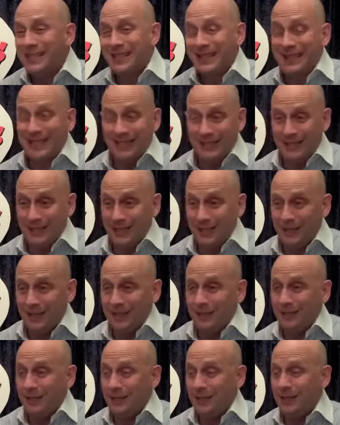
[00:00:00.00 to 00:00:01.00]
thing I
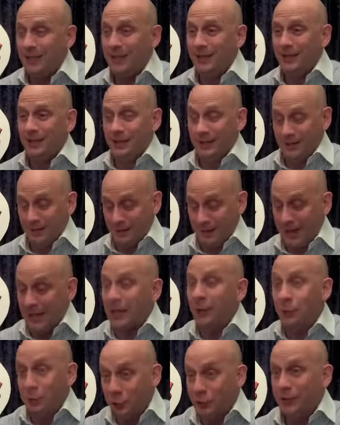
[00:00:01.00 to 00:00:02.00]
did, that
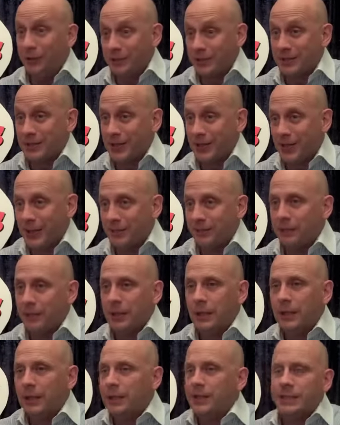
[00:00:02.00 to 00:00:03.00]
I would do the same,
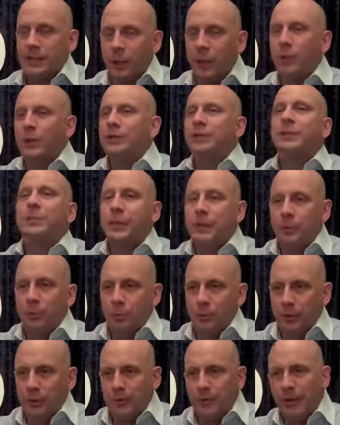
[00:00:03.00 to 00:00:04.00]
is I went to people
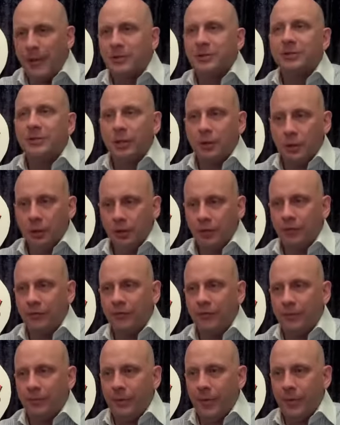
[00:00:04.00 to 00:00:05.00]
who were the best to learn
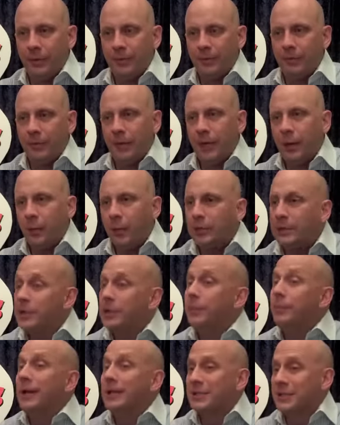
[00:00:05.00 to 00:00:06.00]
from them. And I went to
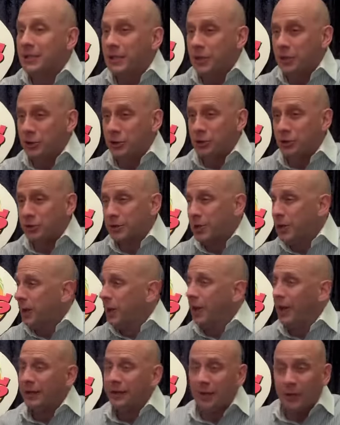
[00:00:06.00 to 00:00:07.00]
the best teachers.
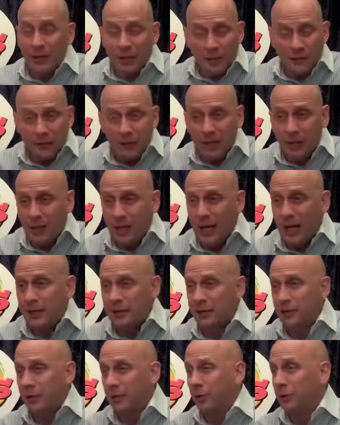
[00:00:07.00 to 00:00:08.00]
I took every
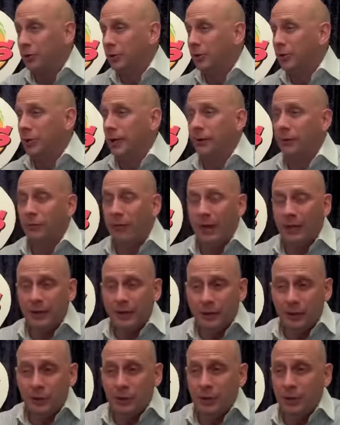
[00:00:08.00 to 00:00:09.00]
class I could. I read
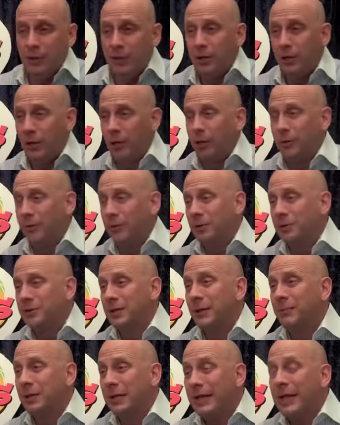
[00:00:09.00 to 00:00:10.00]
the Judy Carter books.
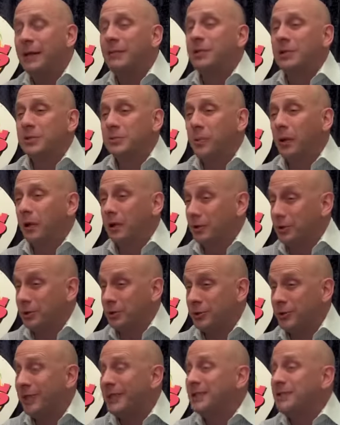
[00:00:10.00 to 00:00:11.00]
I became a sponge.
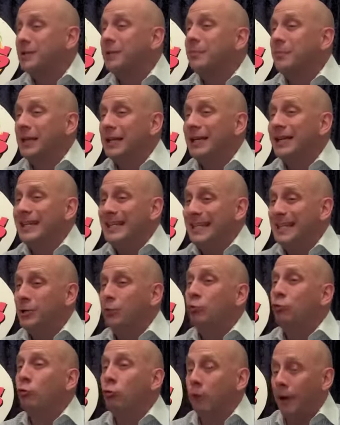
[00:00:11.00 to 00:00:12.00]
So that's something I did
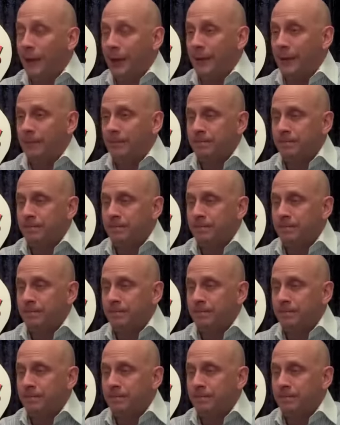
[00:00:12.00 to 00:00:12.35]
right.